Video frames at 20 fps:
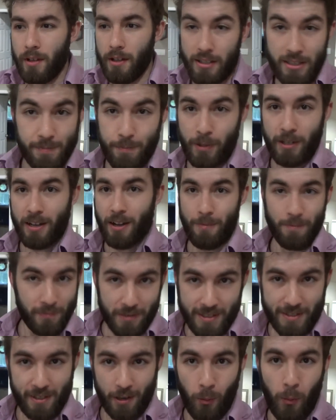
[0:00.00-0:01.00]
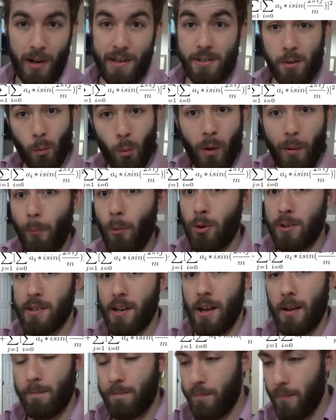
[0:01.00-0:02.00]
Let's bring up this equation one more
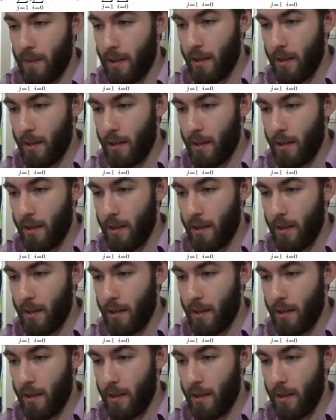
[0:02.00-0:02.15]
time.